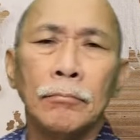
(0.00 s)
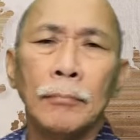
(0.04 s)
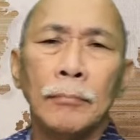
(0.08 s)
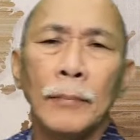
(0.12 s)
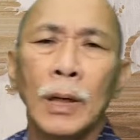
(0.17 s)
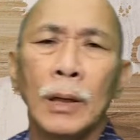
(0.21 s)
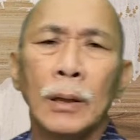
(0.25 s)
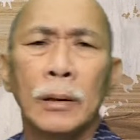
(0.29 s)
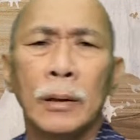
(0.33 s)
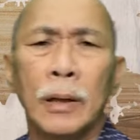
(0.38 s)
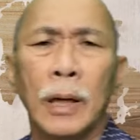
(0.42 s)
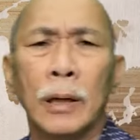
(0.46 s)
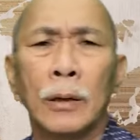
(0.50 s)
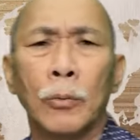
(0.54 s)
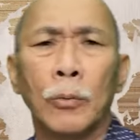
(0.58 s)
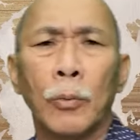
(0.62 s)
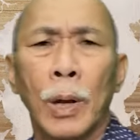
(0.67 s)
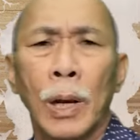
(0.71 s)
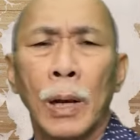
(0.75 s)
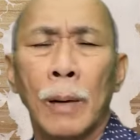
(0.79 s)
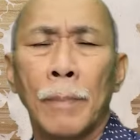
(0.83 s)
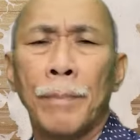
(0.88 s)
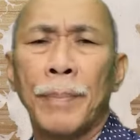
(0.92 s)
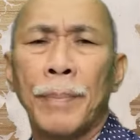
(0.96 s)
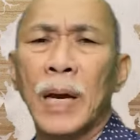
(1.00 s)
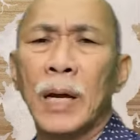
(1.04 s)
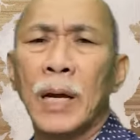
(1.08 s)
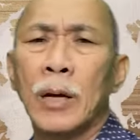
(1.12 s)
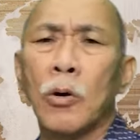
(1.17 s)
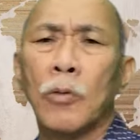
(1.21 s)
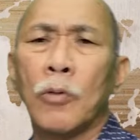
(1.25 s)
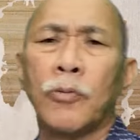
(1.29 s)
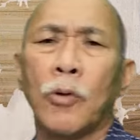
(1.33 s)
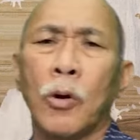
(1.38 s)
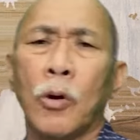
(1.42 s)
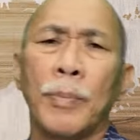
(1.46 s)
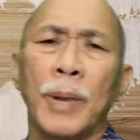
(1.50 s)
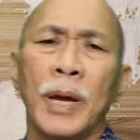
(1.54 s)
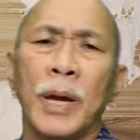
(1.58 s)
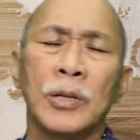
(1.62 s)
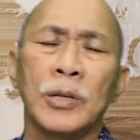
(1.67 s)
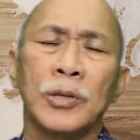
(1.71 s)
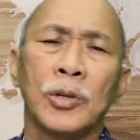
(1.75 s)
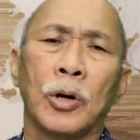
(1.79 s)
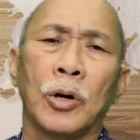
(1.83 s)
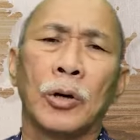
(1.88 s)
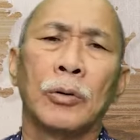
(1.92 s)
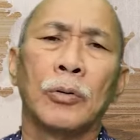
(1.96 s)
There will be no
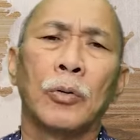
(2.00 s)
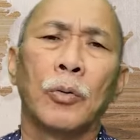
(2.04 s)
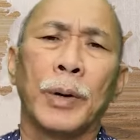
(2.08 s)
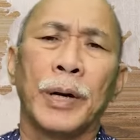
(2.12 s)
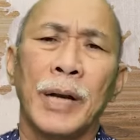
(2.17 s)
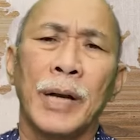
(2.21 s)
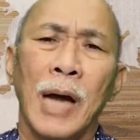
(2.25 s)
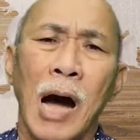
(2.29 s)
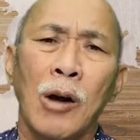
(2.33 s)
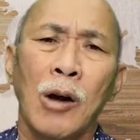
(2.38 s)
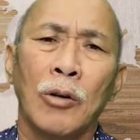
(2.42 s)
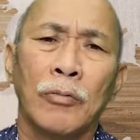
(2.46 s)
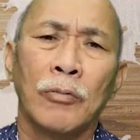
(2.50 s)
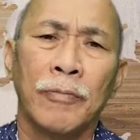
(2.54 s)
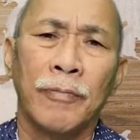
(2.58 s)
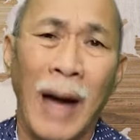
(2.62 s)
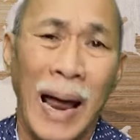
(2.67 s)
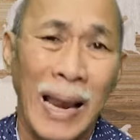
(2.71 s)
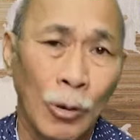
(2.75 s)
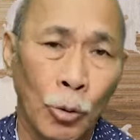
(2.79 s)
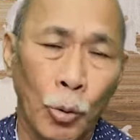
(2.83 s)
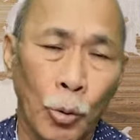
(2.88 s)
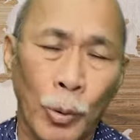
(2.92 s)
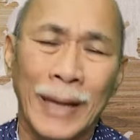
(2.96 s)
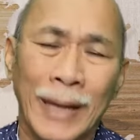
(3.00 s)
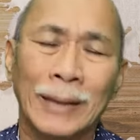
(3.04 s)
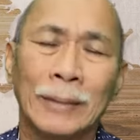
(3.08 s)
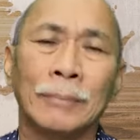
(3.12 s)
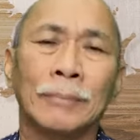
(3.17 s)
formation without following.